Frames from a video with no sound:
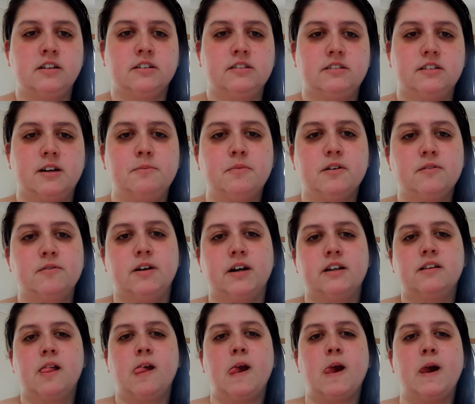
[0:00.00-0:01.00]
Number one,
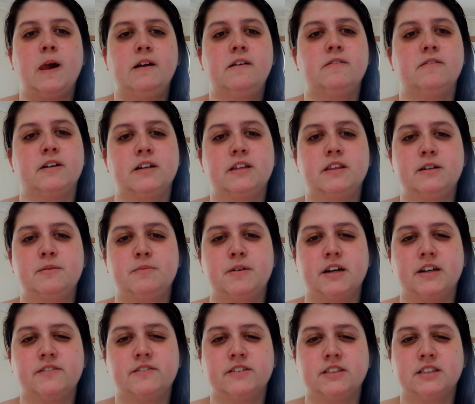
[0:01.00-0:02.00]
one of the
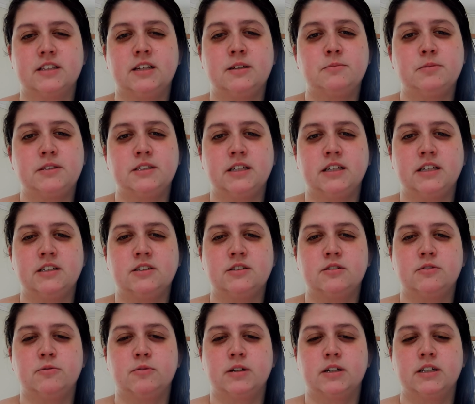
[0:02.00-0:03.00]
Breakfast Club scenes
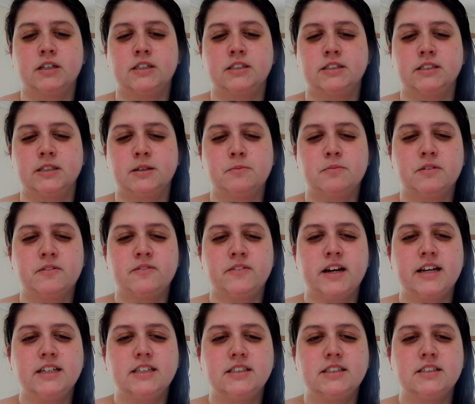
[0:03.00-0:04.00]
was
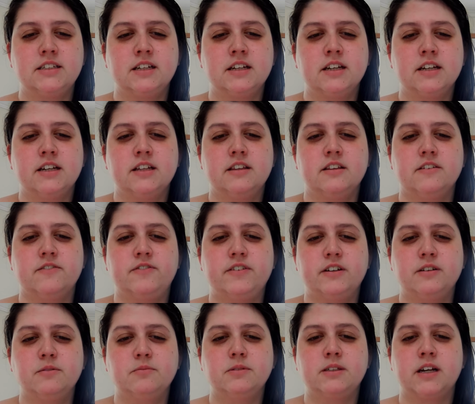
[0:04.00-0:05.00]
improvised. The
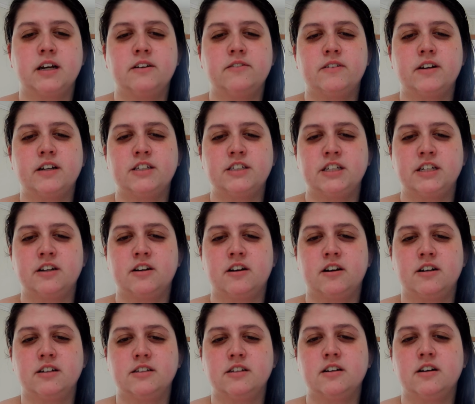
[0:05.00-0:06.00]
film's gut wrenching
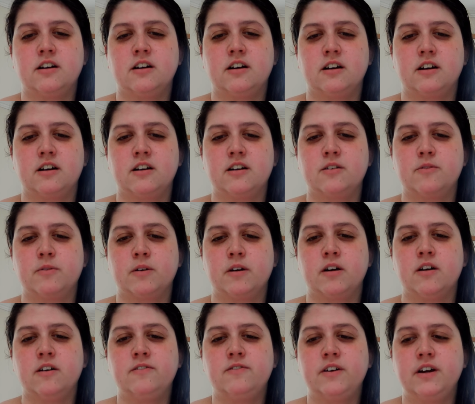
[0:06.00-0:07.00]
heart to heart, where
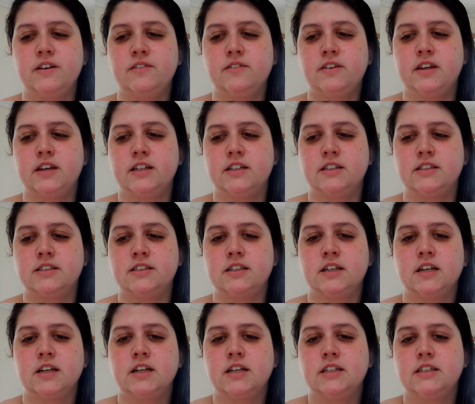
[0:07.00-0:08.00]
all five kids
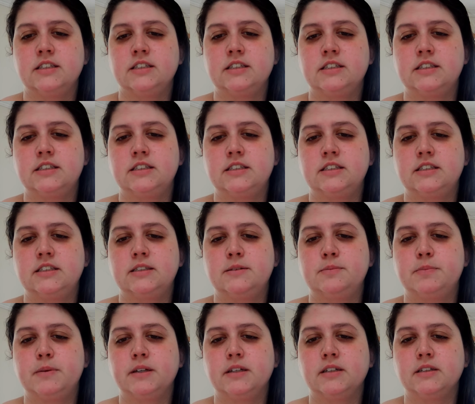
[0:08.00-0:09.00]
s-
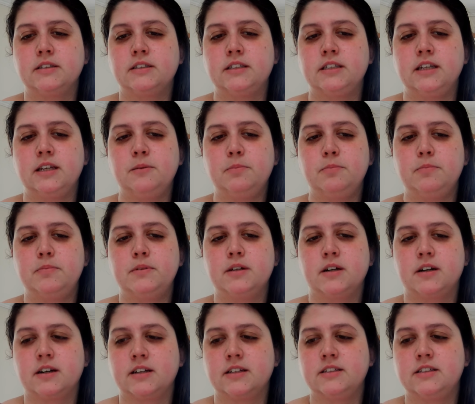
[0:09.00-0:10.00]
spill deep,
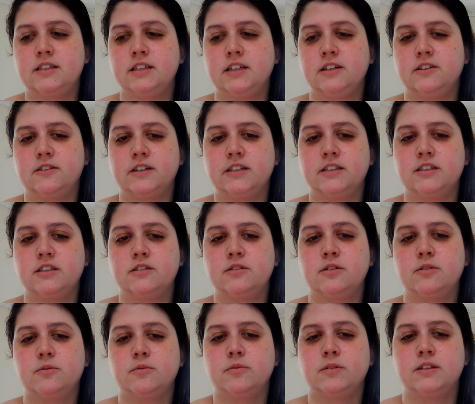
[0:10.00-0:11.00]
dark secrets,
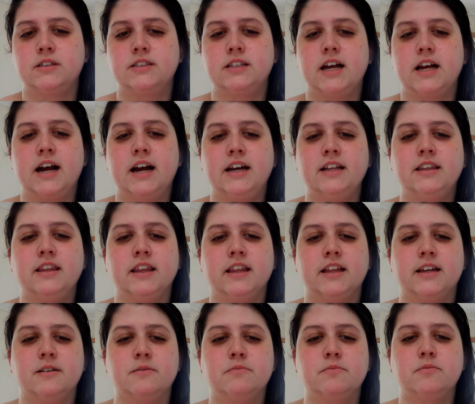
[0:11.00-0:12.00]
was ad
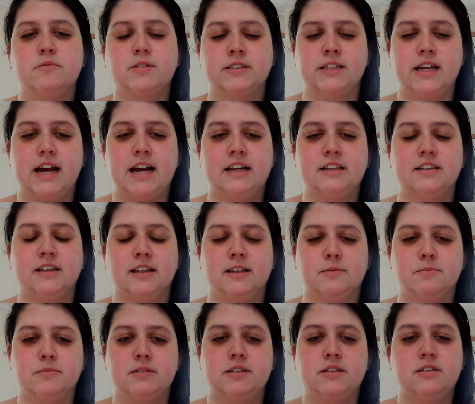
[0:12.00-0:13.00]
lib was ad
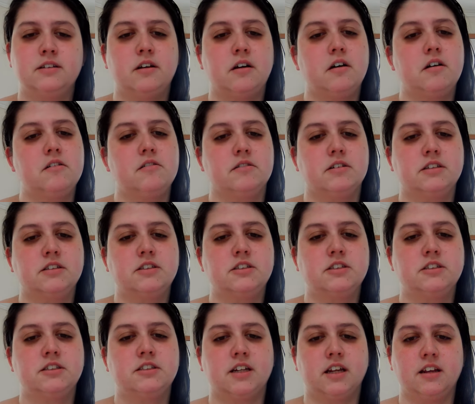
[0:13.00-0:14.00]
libbed. Oh,
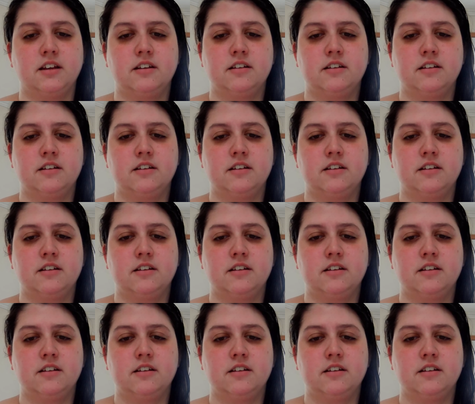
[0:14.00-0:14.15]
interesting.